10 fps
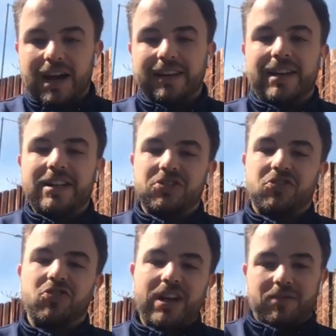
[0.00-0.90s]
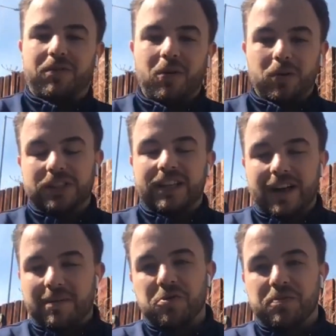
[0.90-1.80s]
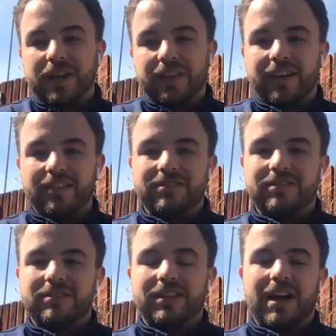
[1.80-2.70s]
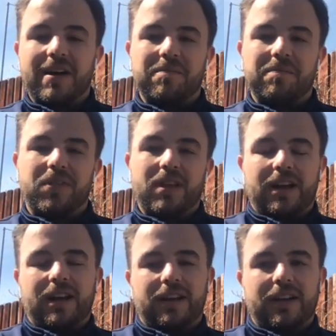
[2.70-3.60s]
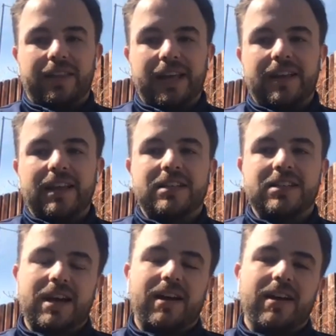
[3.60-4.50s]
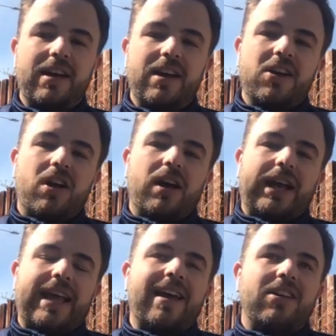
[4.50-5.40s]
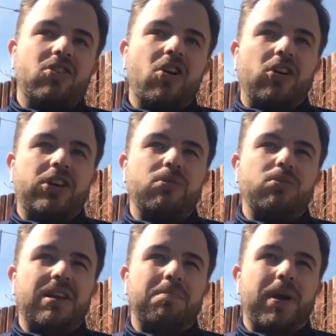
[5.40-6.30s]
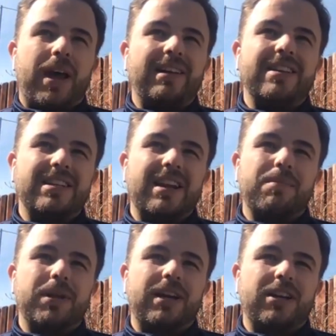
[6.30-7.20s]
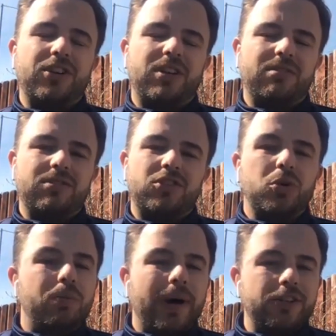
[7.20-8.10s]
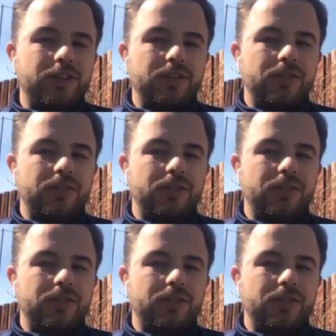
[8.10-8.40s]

And then it's reinforcing that movement then. And I think it's that, again, not using pain as a limitation too much.